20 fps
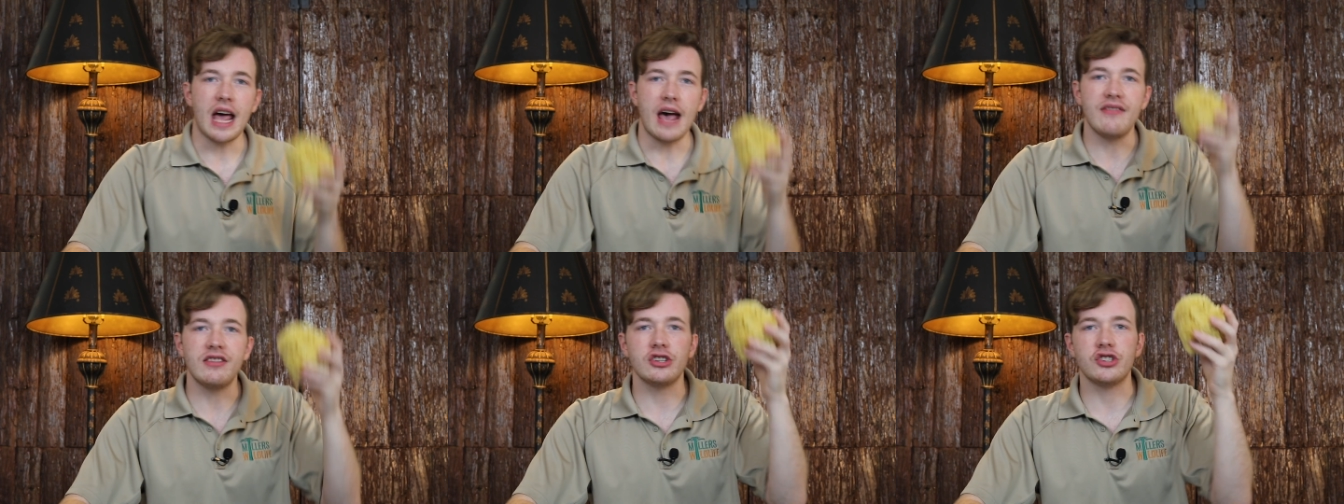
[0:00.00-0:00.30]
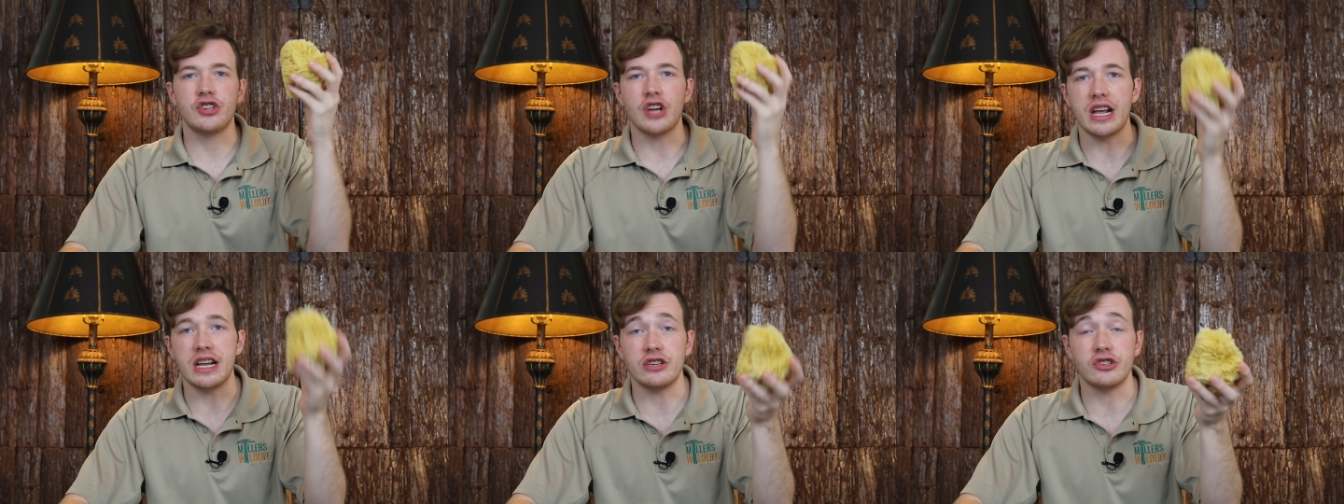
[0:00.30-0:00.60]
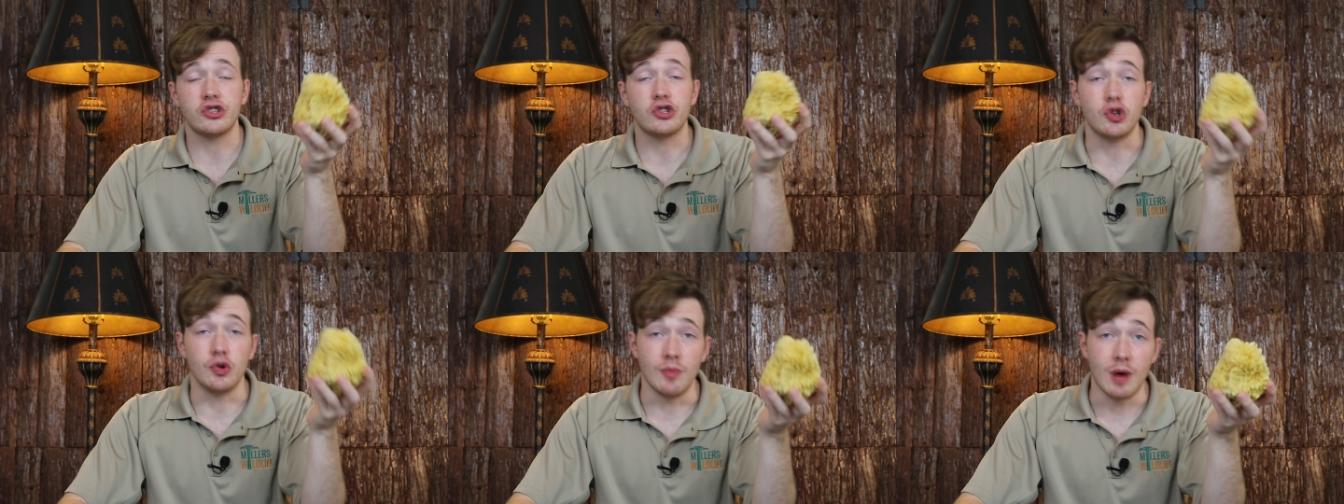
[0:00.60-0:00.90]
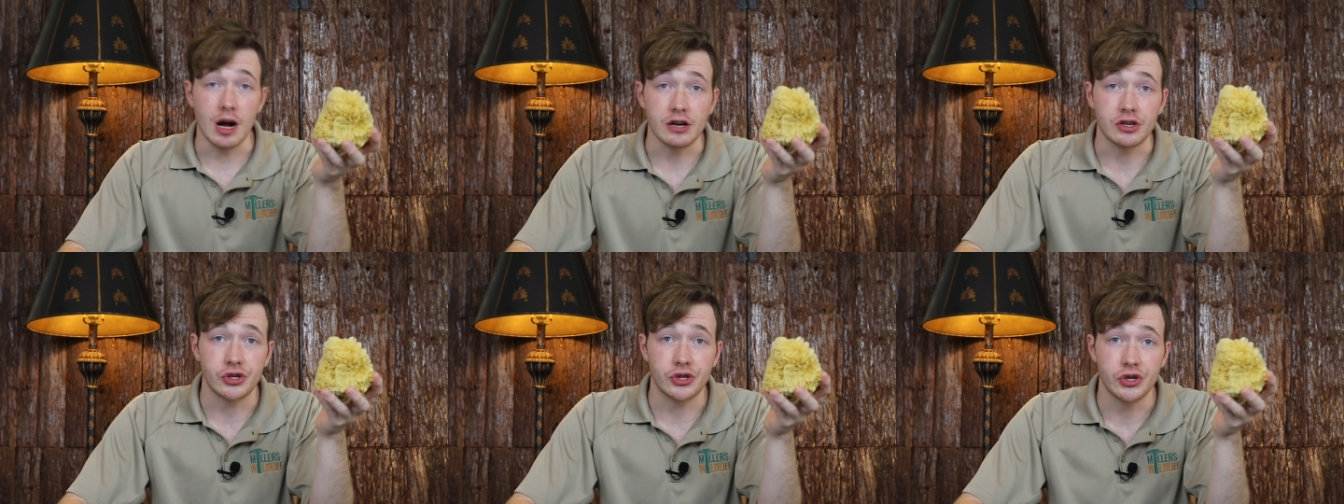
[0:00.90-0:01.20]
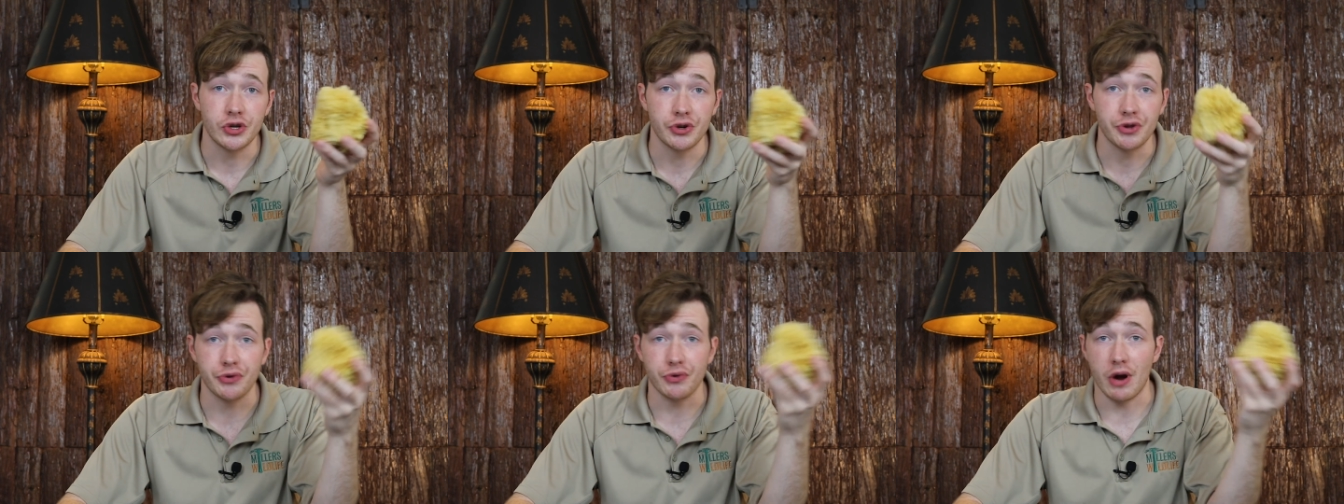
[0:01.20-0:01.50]
haven't changed too
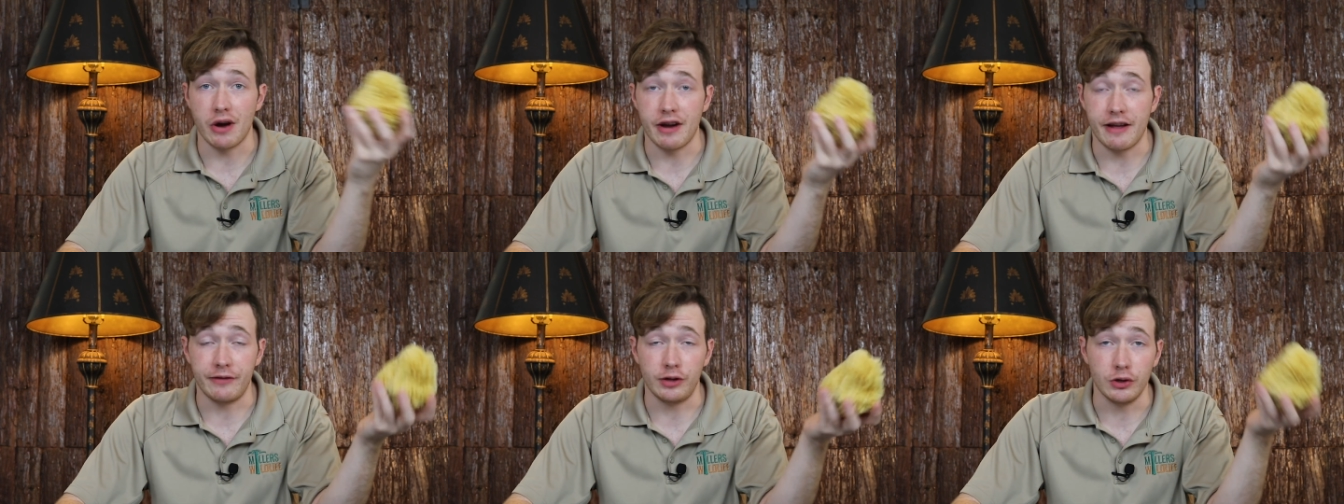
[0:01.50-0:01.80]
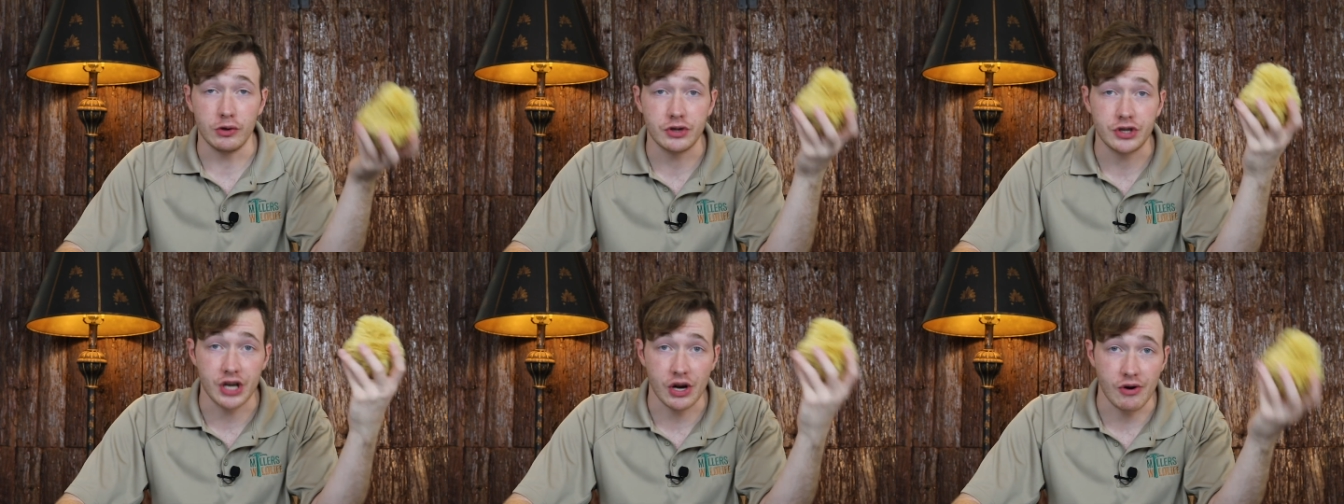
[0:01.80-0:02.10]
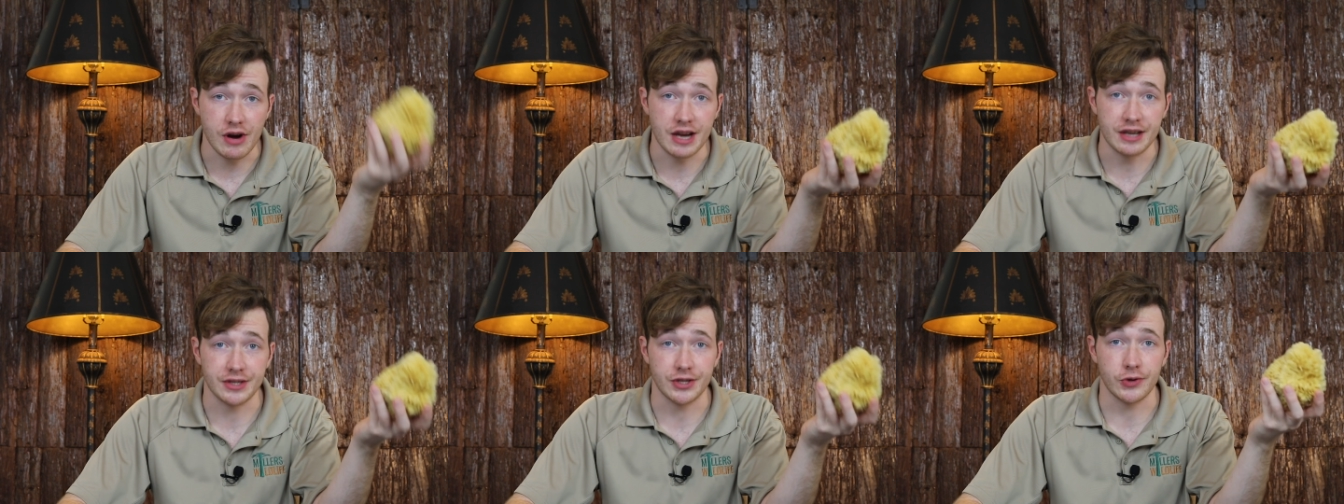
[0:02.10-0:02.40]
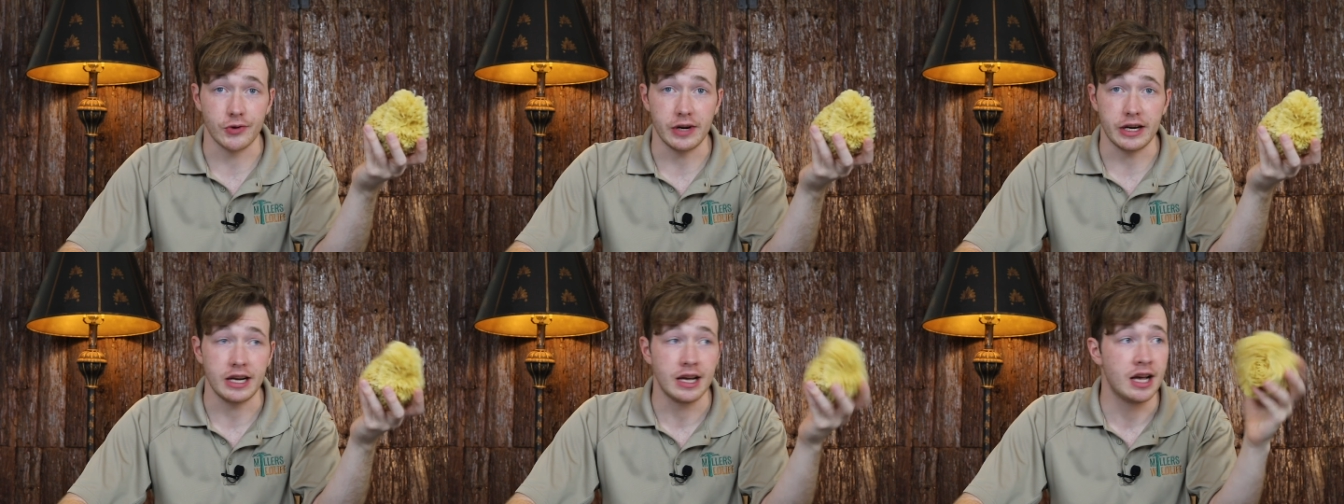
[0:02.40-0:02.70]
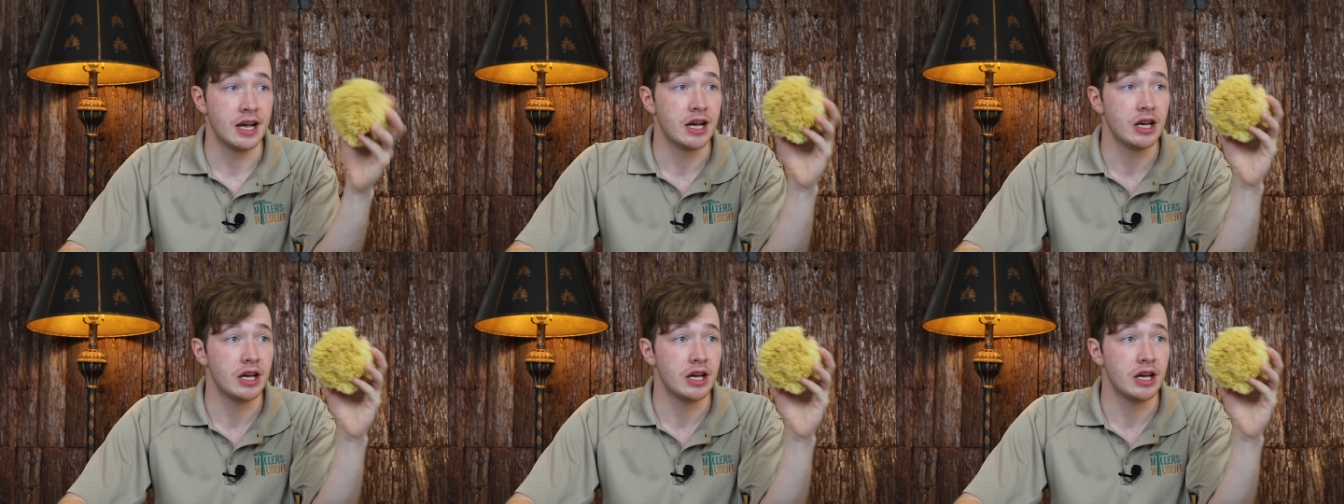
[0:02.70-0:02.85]
much throughout evolutionary history.